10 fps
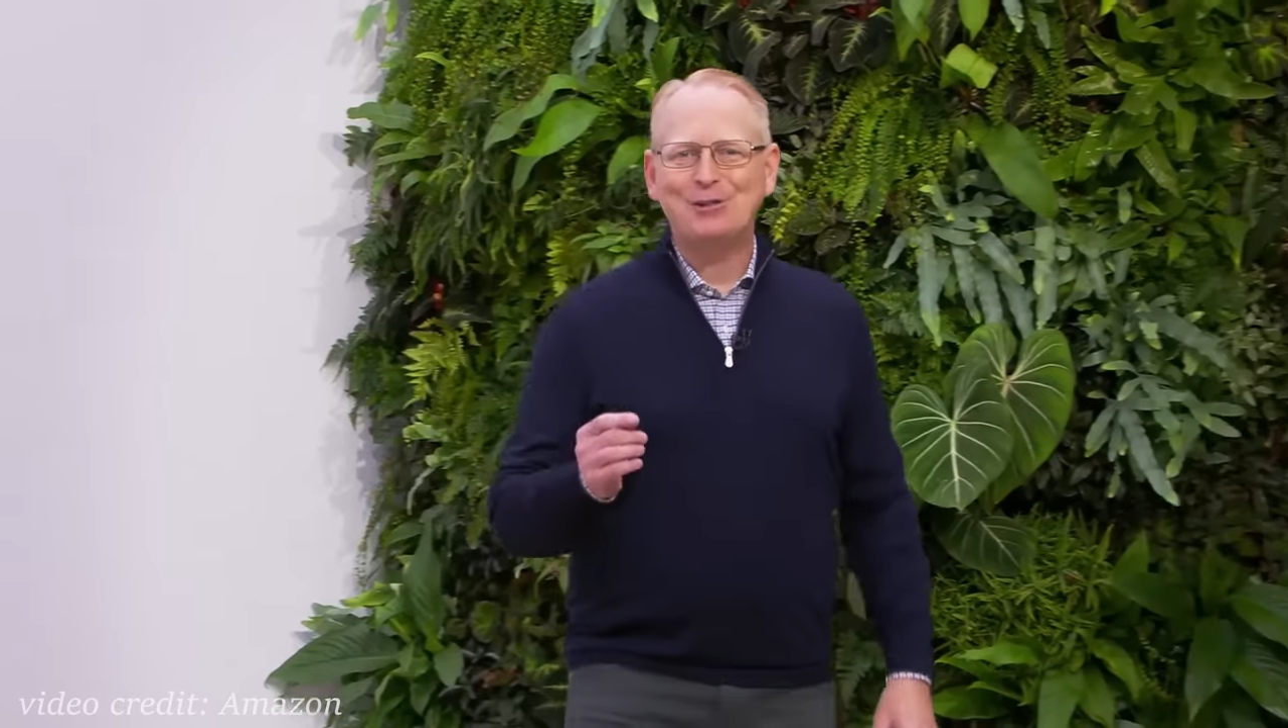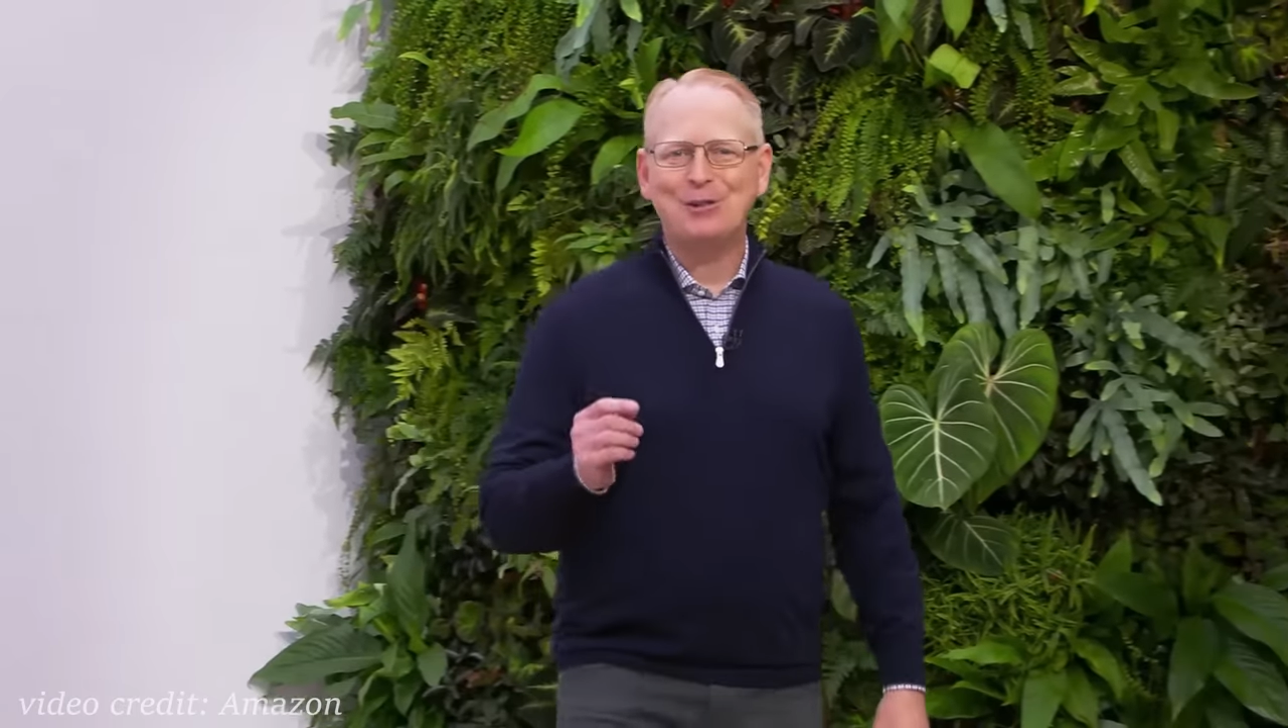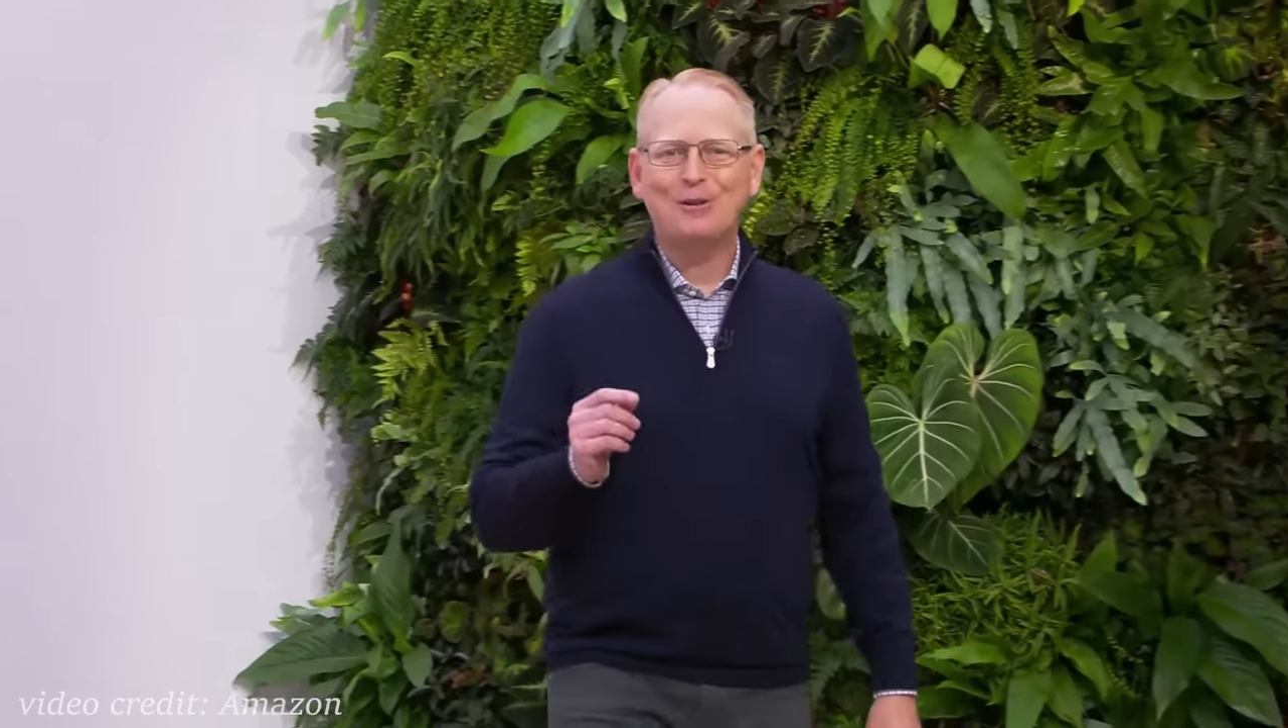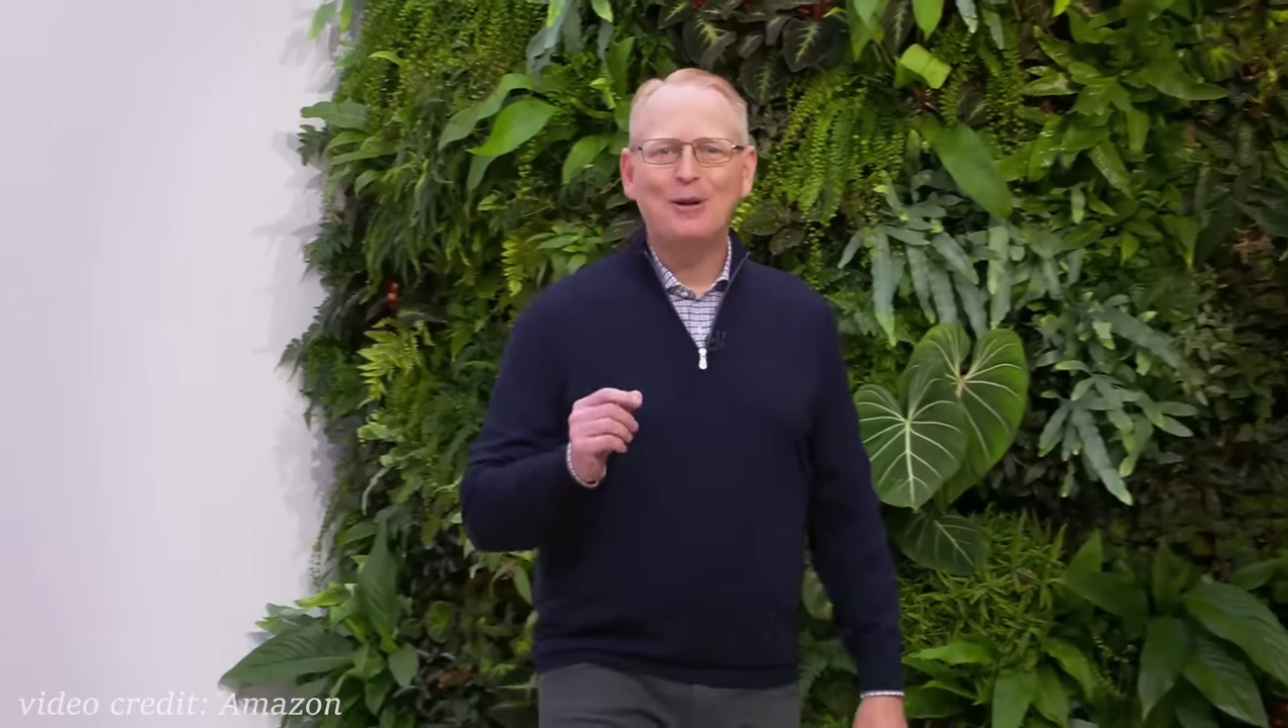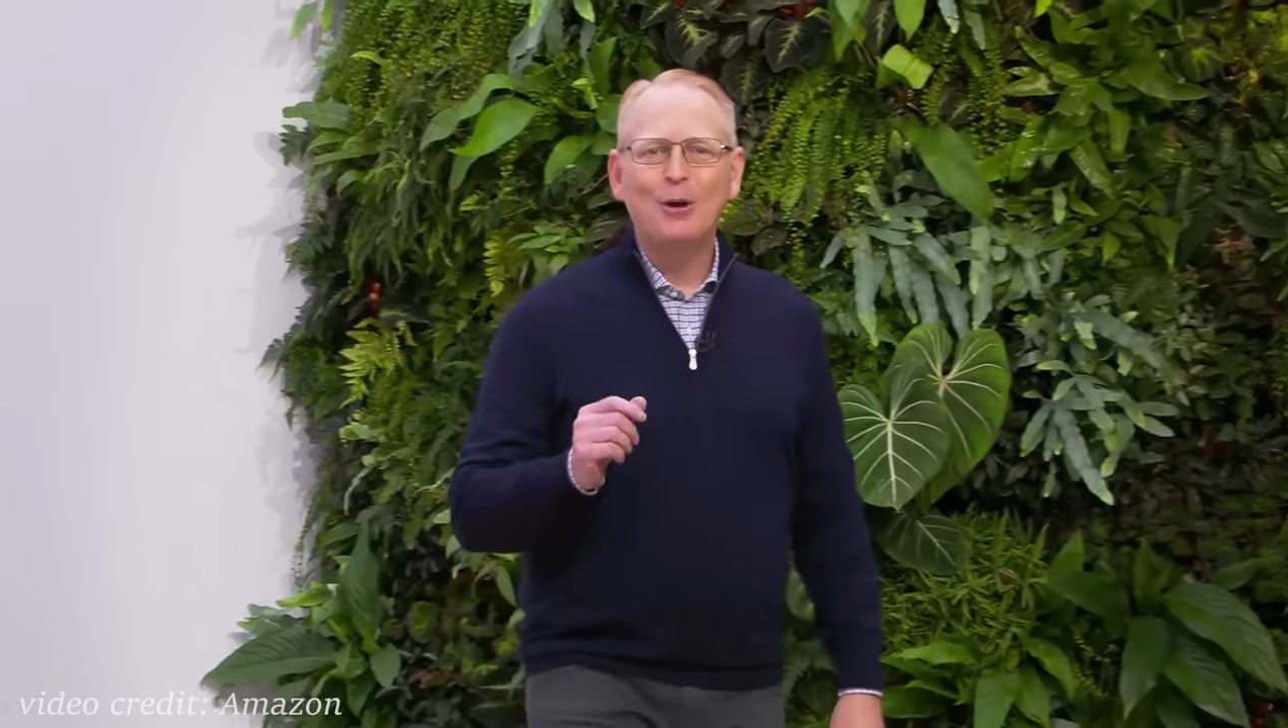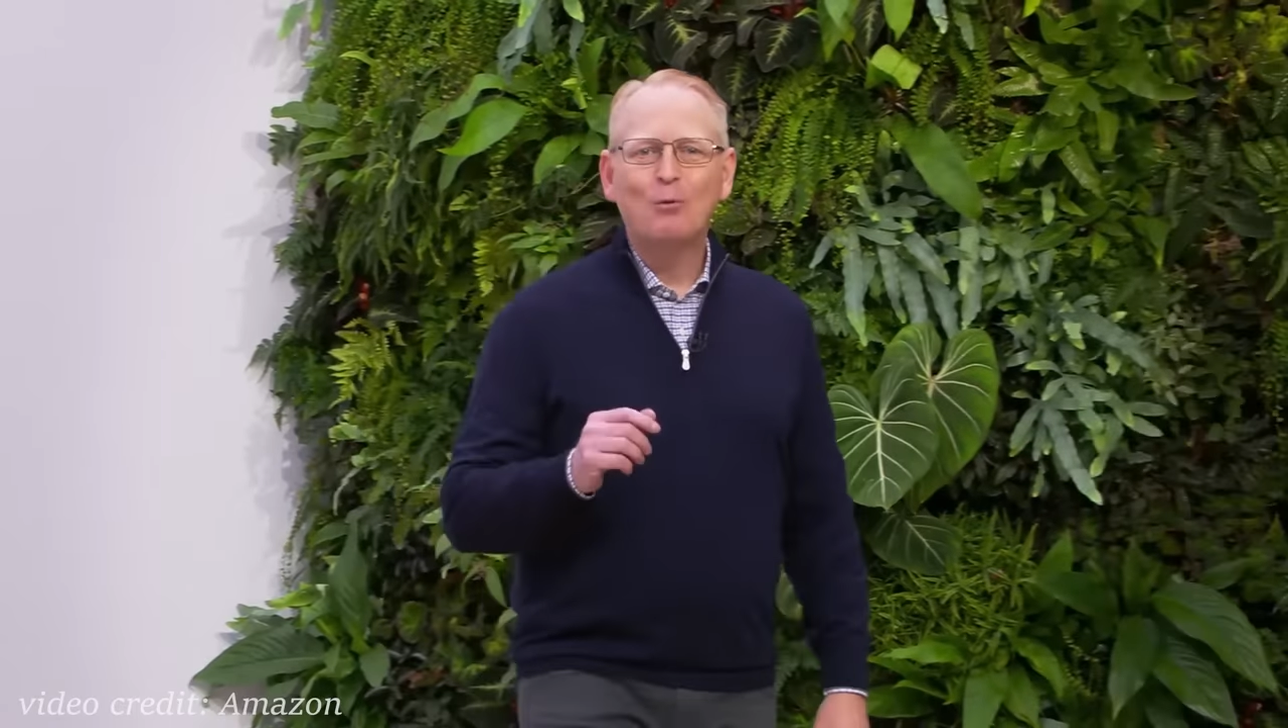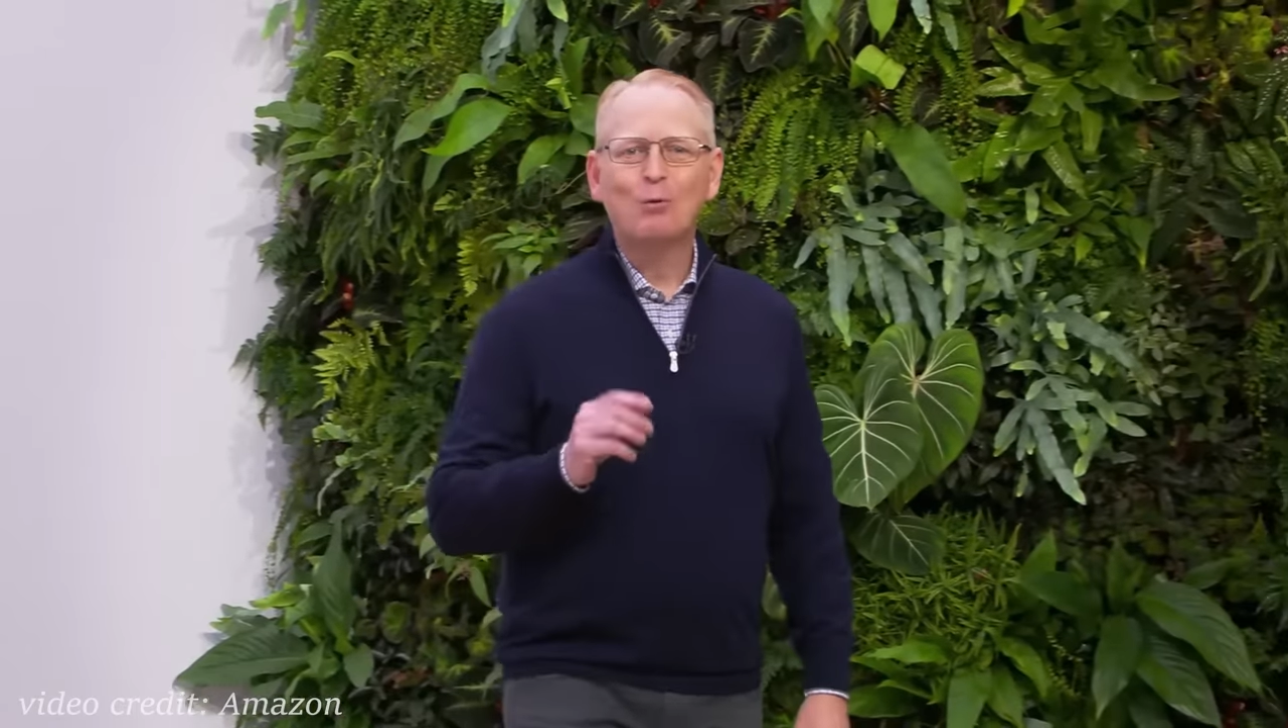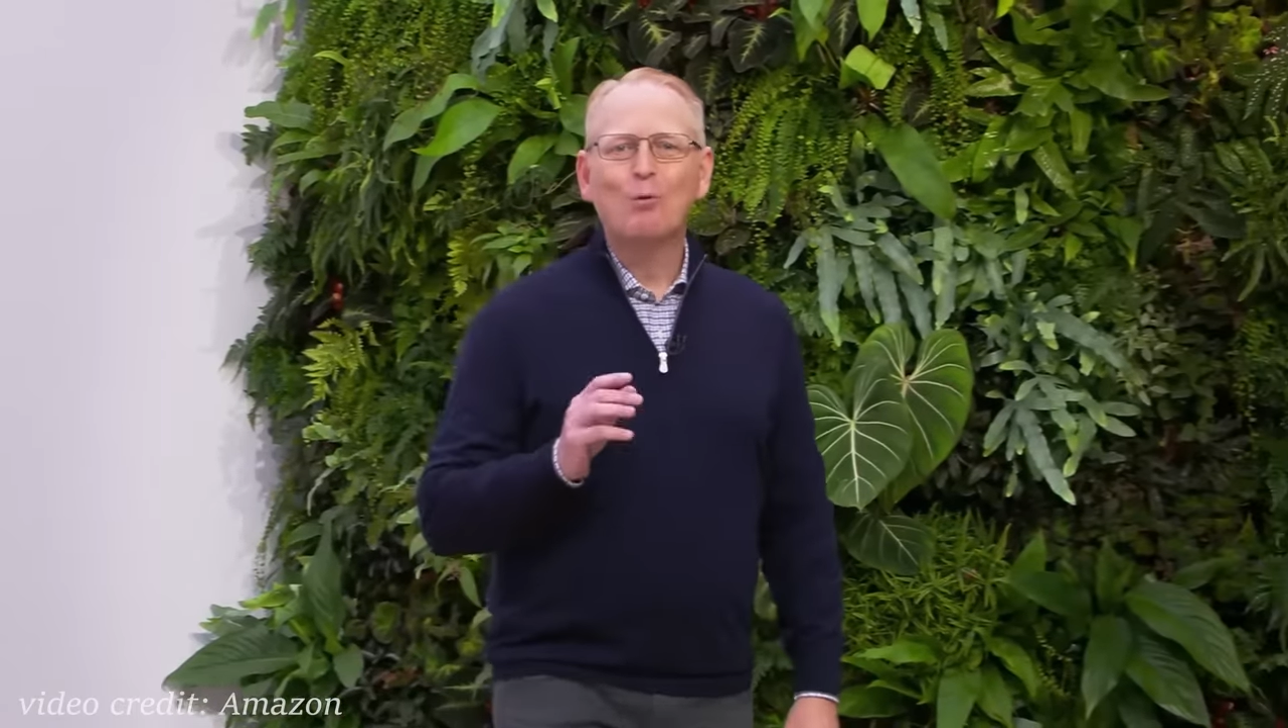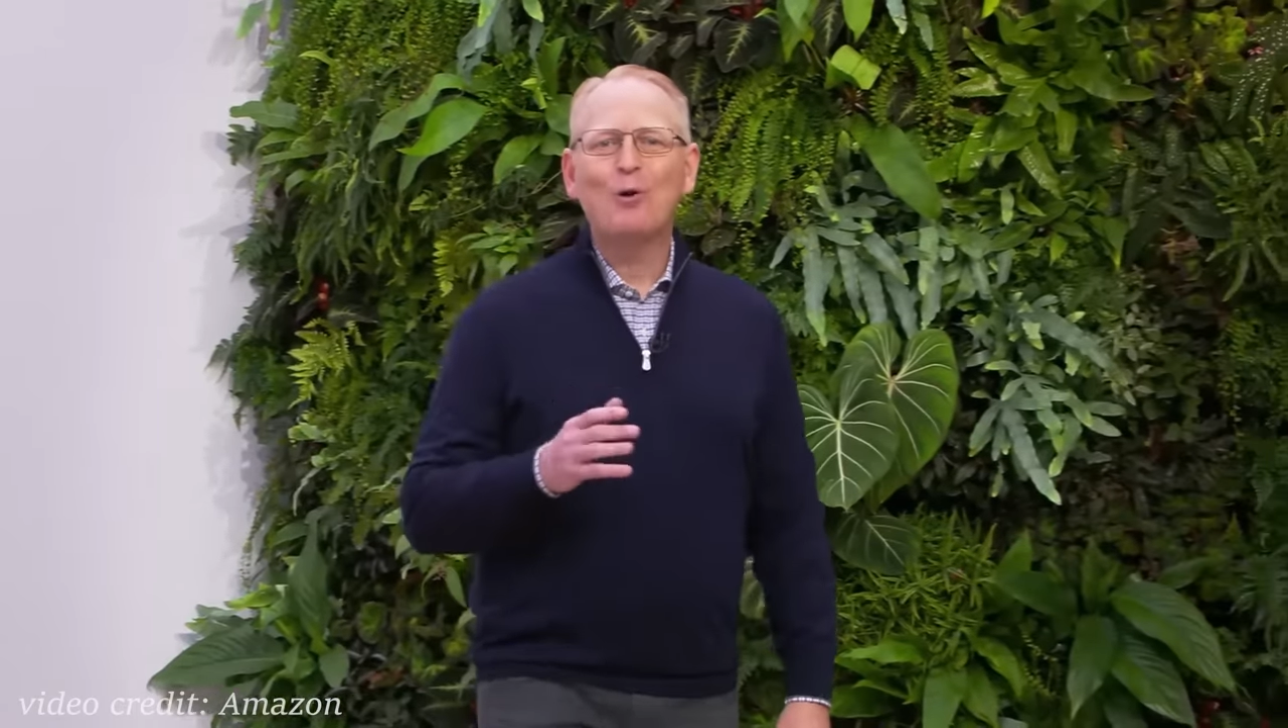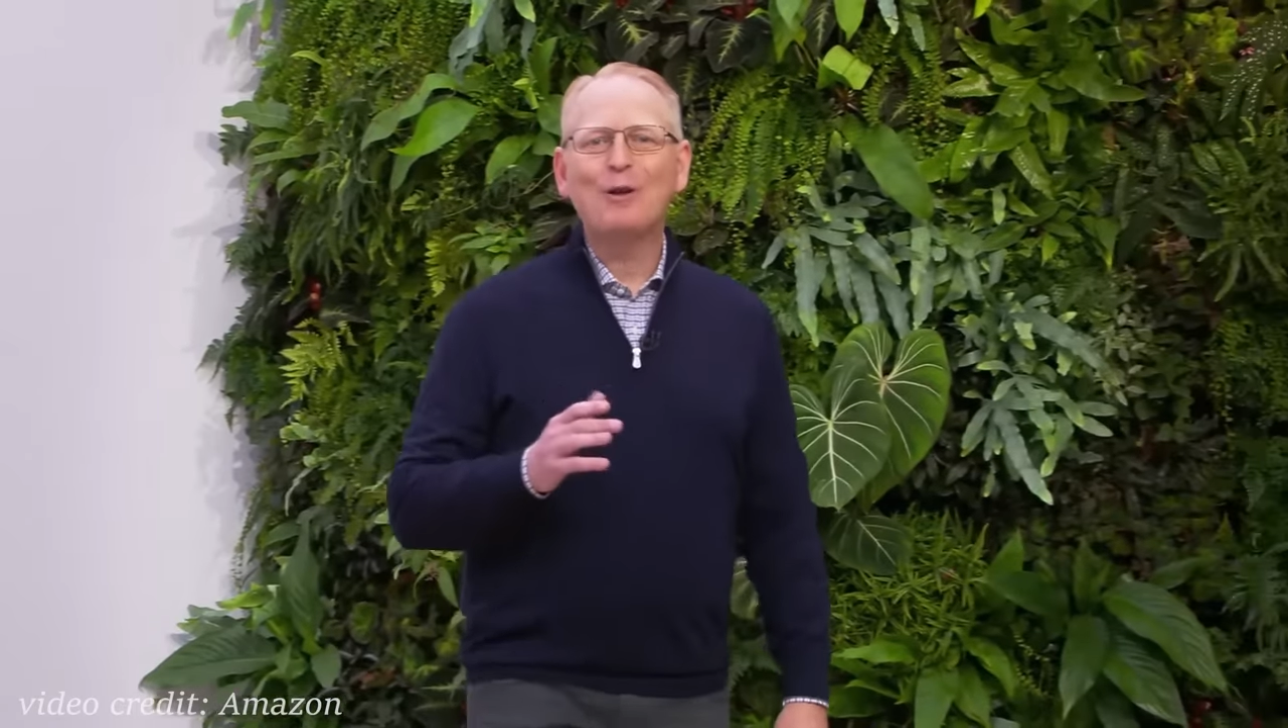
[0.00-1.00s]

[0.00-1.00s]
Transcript: all speech